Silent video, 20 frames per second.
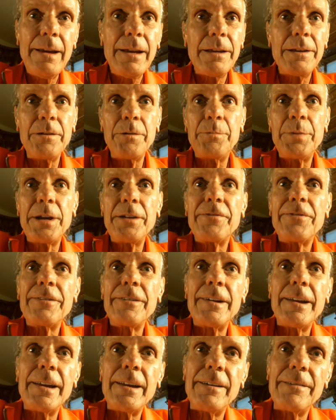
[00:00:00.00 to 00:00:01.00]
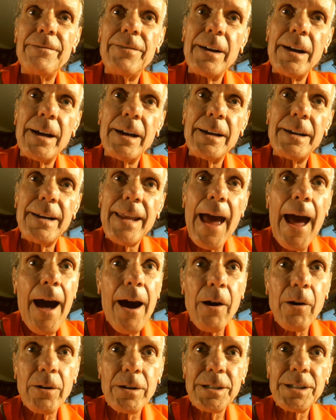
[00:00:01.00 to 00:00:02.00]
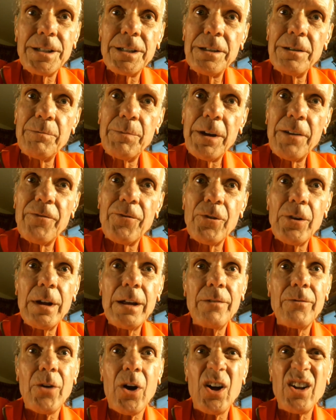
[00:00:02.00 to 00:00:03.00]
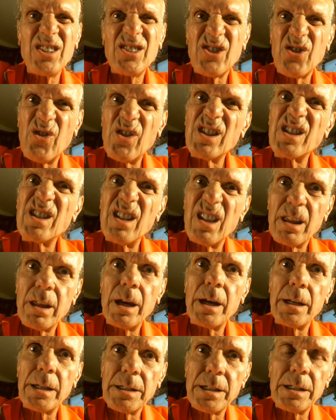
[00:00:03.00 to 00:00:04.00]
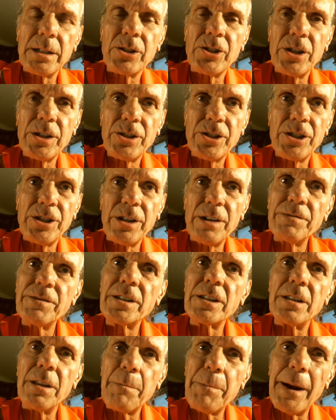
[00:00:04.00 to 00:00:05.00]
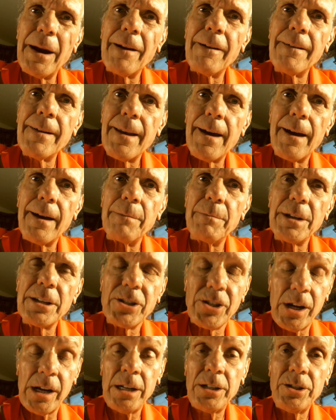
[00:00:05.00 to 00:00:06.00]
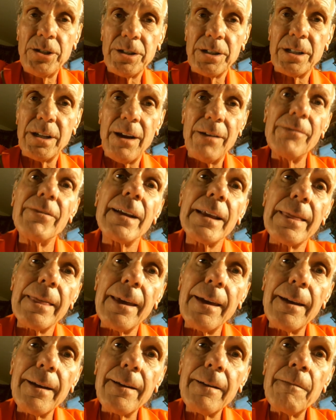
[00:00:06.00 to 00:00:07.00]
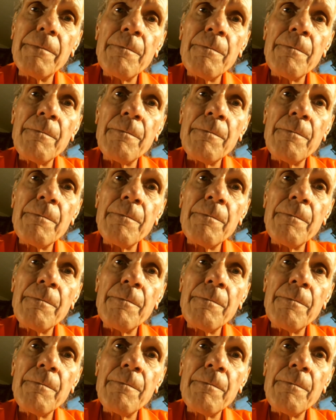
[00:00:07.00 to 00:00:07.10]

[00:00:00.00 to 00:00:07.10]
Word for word: You'll be free of uh, doubts. You'll be free of all sorts of things. It just shifts the paradigm. It changes everything.